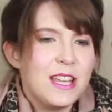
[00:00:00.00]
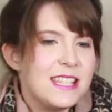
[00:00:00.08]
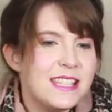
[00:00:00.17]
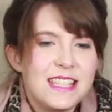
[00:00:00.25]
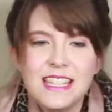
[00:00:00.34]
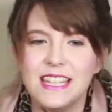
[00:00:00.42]

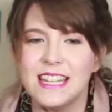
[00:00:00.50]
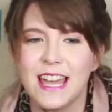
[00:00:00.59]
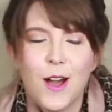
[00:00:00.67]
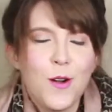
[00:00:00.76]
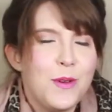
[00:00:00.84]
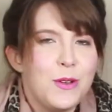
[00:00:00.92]
seeing
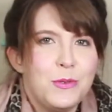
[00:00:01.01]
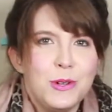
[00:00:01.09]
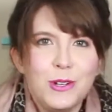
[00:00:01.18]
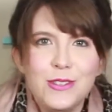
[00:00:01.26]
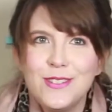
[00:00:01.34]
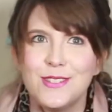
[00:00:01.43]
how my
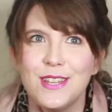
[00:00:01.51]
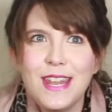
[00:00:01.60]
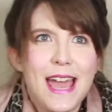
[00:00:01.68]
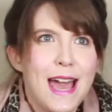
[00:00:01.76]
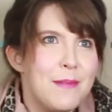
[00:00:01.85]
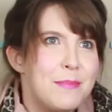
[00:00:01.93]
world is gonna
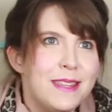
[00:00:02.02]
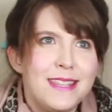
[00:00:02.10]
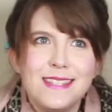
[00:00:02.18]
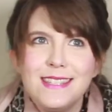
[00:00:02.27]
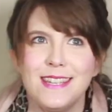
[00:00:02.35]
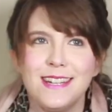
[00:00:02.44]
happen
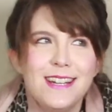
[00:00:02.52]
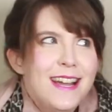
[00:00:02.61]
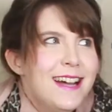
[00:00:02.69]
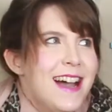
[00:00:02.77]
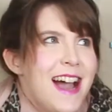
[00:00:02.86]
this year.